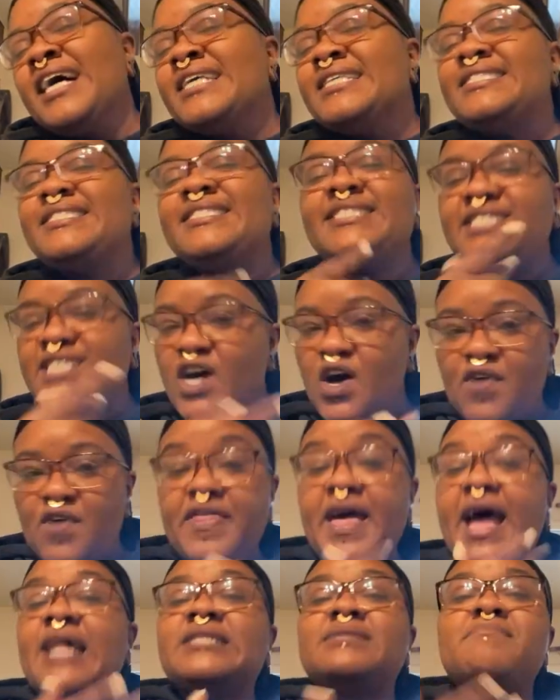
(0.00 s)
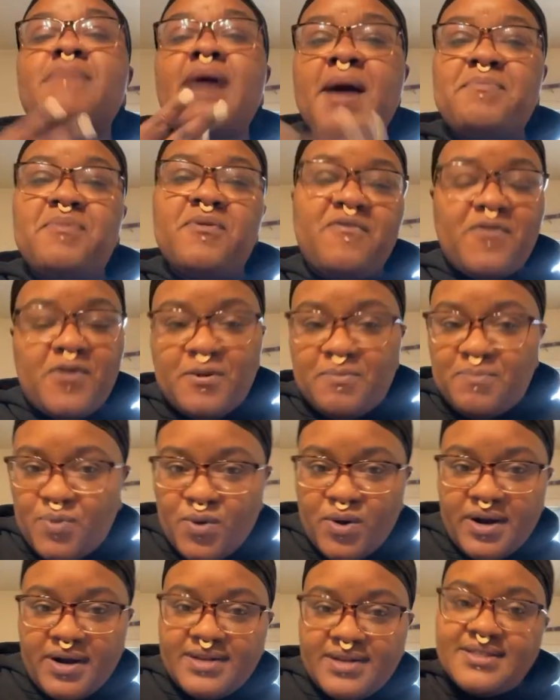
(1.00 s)
So that's my preferred
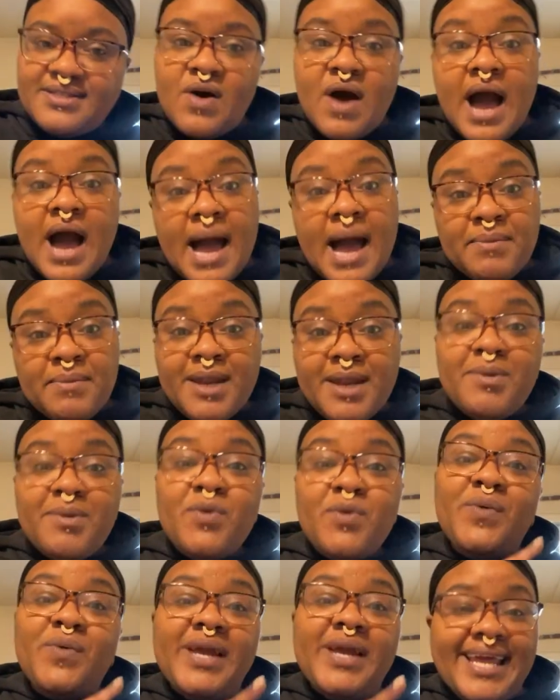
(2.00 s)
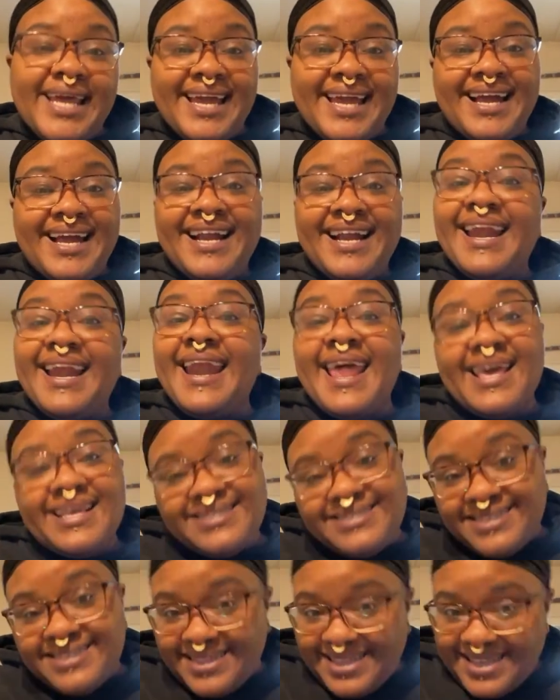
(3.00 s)
porn. So I'm going to be reading
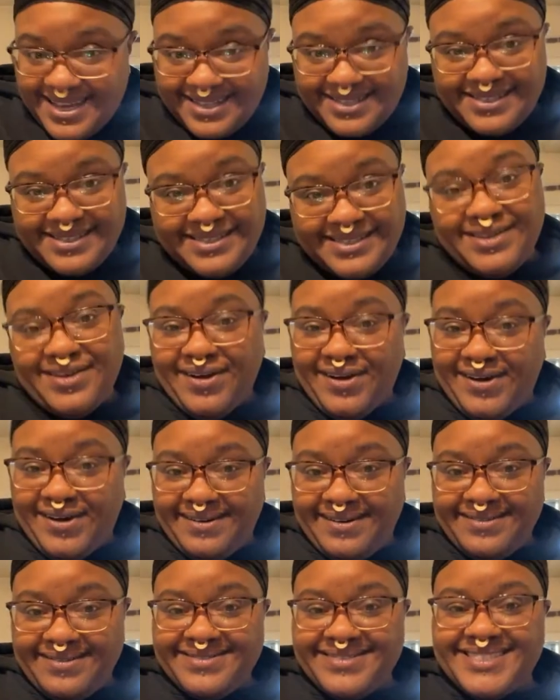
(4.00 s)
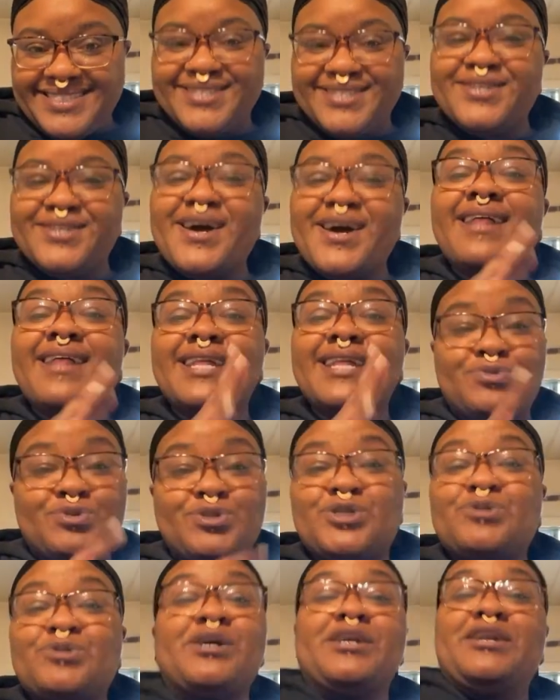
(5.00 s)
nasty things to y'all. So y'all, that's
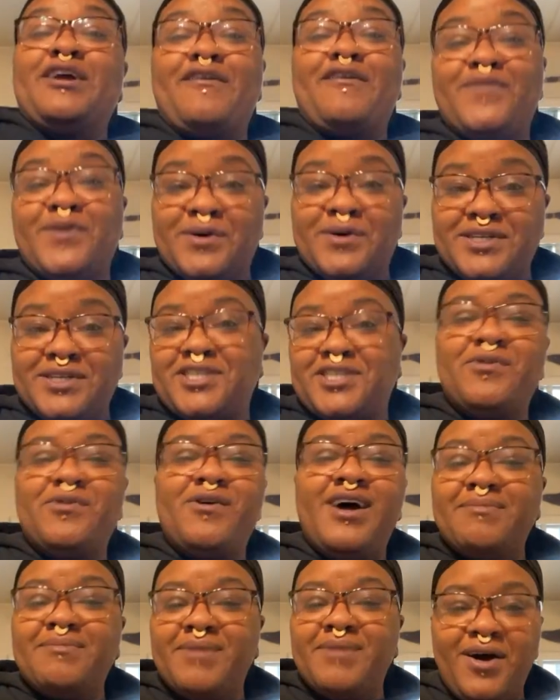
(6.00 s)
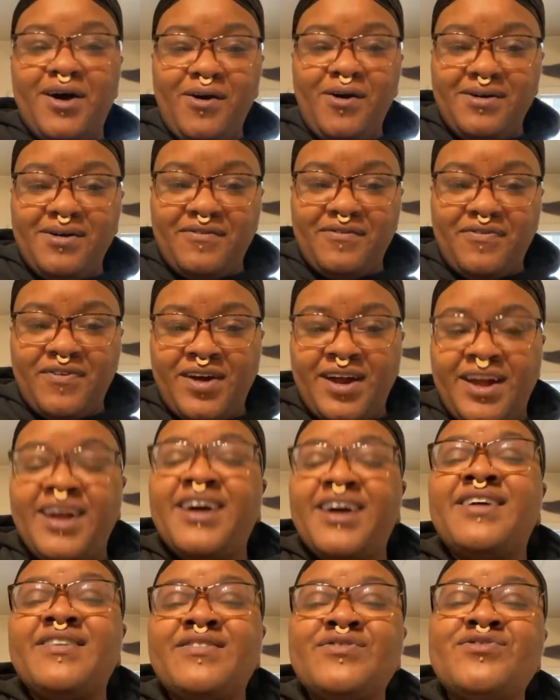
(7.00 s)
what you can look forward to on my
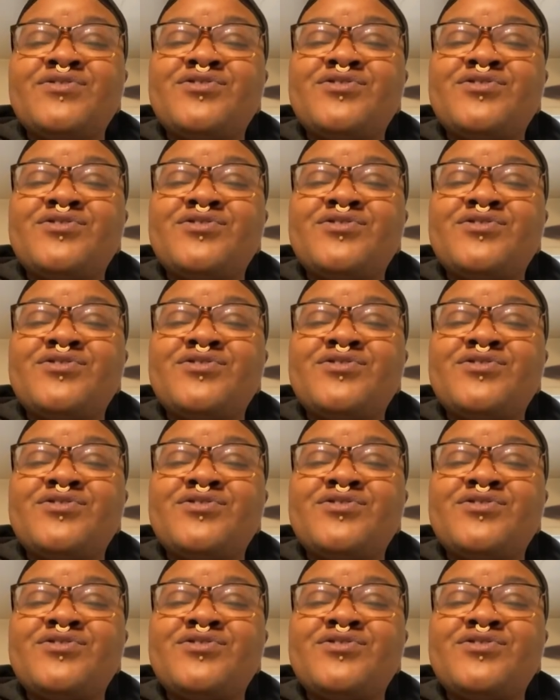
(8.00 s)
OnlyFans.